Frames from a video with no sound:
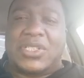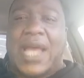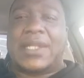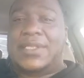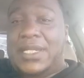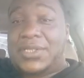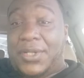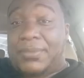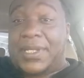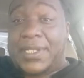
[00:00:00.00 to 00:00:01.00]
how to teach
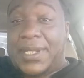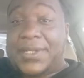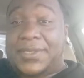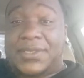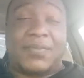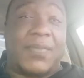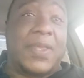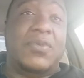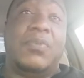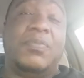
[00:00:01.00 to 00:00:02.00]
urban kids.
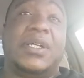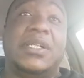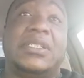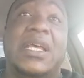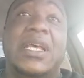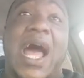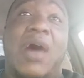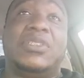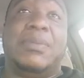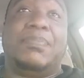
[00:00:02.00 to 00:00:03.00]
Because I
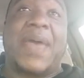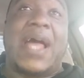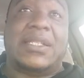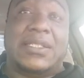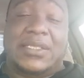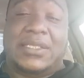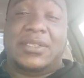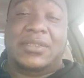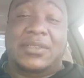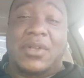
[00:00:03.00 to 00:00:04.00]
was the balance.
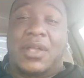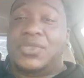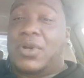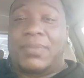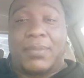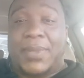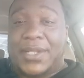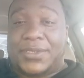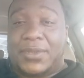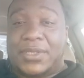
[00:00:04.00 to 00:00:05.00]
I talk about
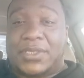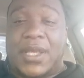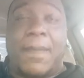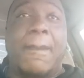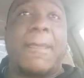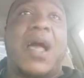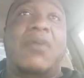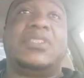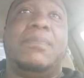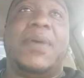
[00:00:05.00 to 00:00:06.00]
balance all the time. I
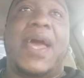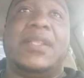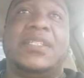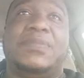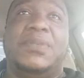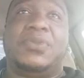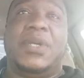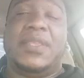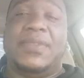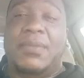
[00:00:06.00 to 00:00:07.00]
was the balance
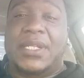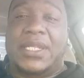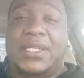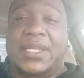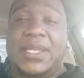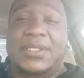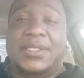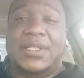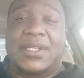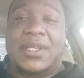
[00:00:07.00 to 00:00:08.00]
between them and the
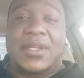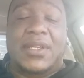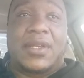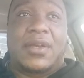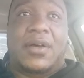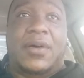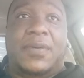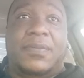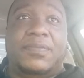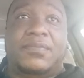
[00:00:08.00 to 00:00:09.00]
kids.
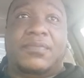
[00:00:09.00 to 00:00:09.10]
Um,